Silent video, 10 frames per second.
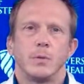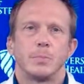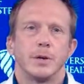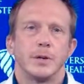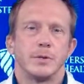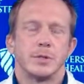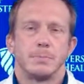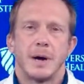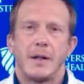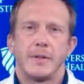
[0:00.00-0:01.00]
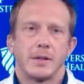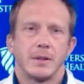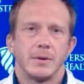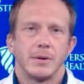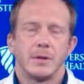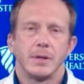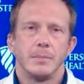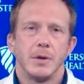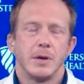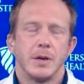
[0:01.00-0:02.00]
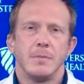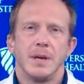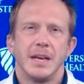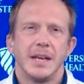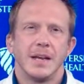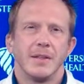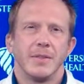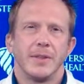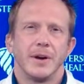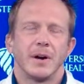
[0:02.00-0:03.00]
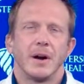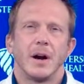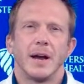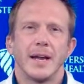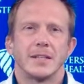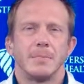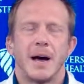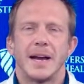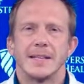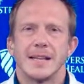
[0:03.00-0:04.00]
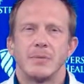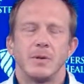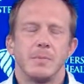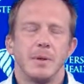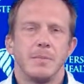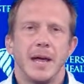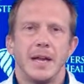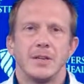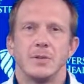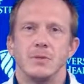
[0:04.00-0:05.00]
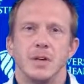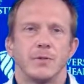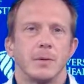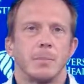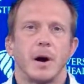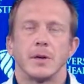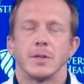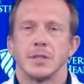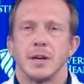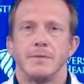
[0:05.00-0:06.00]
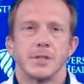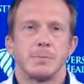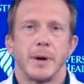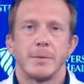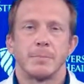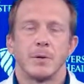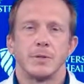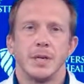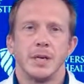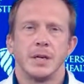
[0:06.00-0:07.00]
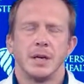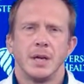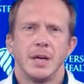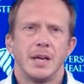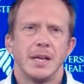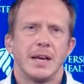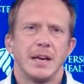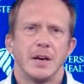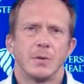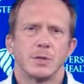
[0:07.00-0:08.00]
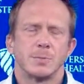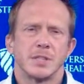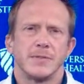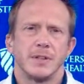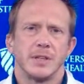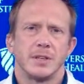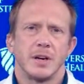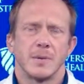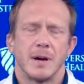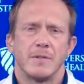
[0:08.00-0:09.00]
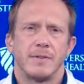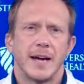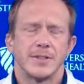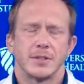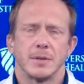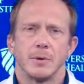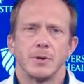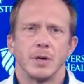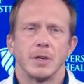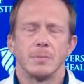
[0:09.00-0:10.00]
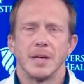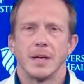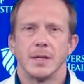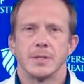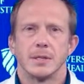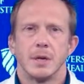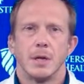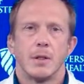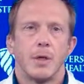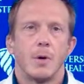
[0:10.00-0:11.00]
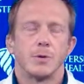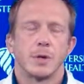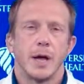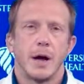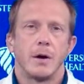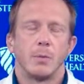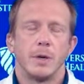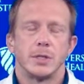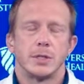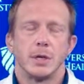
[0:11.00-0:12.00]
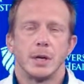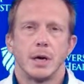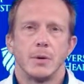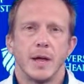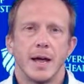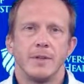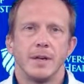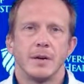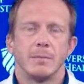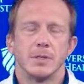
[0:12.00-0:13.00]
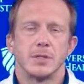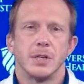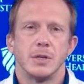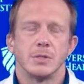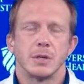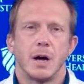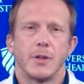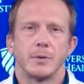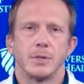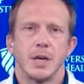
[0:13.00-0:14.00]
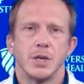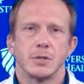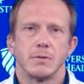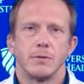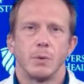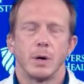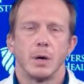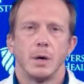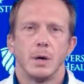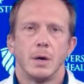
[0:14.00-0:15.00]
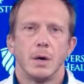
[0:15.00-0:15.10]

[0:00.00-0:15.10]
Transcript: will produce polyclonal immunity, meaning there are antibodies that will be made to different parts of the spike protein. And again, here we're specifically talking about Pfizer and Moderna because those are which uh, we have the emergency use authorization for.